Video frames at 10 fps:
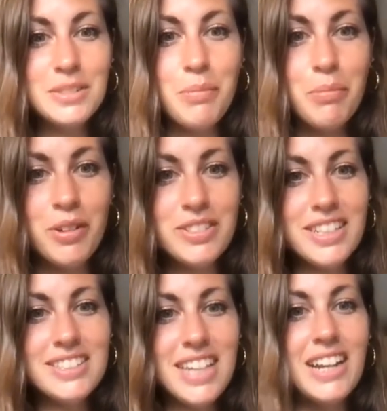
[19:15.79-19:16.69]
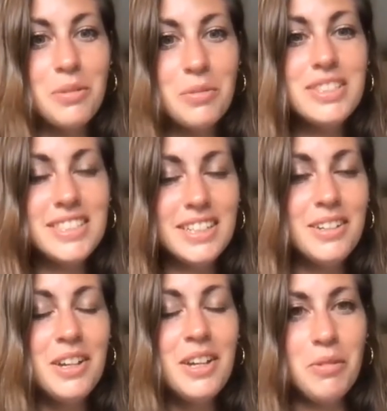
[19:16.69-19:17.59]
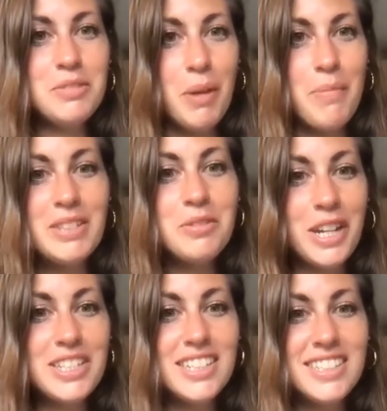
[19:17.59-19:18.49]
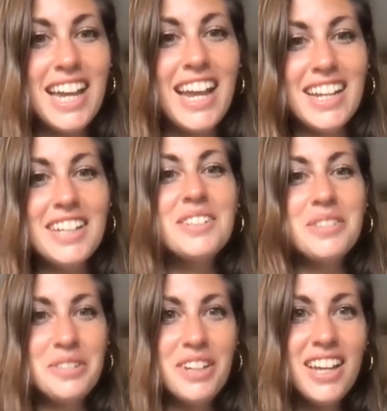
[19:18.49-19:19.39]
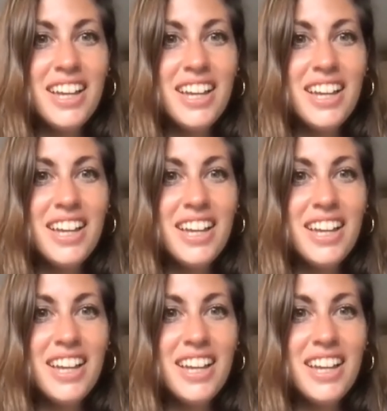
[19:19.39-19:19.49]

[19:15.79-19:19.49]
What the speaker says: well personally started with my menstruation cycle to